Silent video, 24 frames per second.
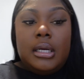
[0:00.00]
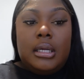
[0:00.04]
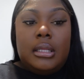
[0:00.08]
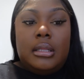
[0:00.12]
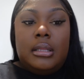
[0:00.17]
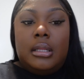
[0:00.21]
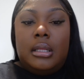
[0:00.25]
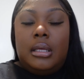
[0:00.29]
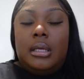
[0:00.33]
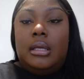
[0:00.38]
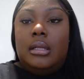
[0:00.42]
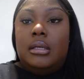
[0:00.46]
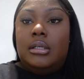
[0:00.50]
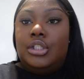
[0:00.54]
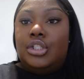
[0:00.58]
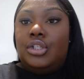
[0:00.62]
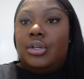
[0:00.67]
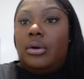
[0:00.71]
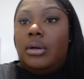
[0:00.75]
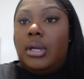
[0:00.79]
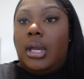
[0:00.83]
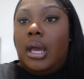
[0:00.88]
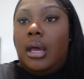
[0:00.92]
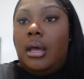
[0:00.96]
and then
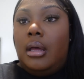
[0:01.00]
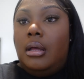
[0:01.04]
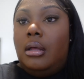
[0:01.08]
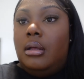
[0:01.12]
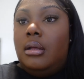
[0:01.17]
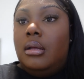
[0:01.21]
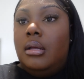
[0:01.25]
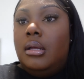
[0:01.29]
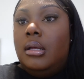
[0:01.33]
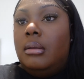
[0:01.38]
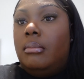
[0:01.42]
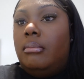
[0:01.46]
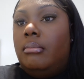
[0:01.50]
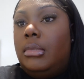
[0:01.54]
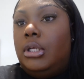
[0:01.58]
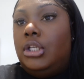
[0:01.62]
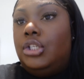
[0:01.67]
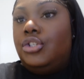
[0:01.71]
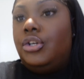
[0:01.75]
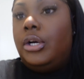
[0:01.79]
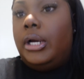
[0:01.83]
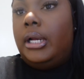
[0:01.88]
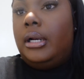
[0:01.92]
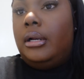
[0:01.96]
show y'all me
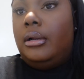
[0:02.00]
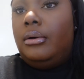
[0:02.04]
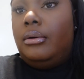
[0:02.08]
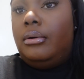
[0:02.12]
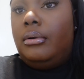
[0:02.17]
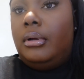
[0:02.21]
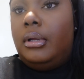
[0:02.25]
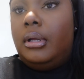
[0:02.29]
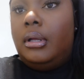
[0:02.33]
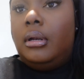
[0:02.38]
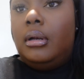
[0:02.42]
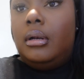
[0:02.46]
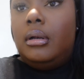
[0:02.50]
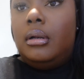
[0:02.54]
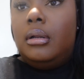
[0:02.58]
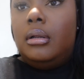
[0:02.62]
trying it on.